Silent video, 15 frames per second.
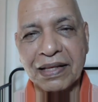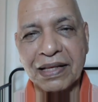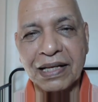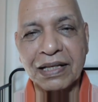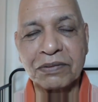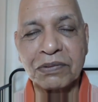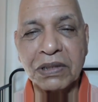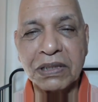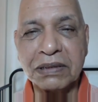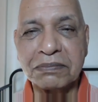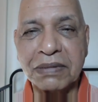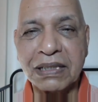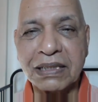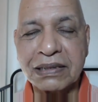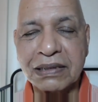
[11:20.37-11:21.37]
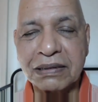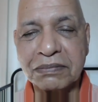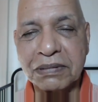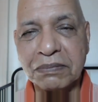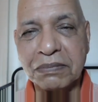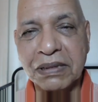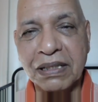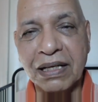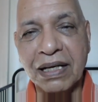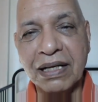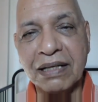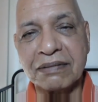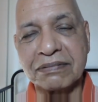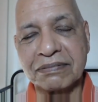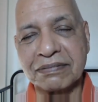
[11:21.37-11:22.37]
And what makes a baby
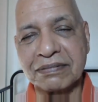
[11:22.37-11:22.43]
laugh?